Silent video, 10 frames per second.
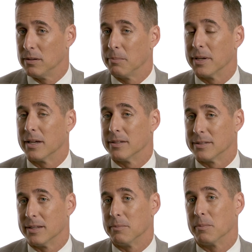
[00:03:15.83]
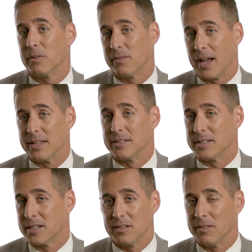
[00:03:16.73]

because it provides additional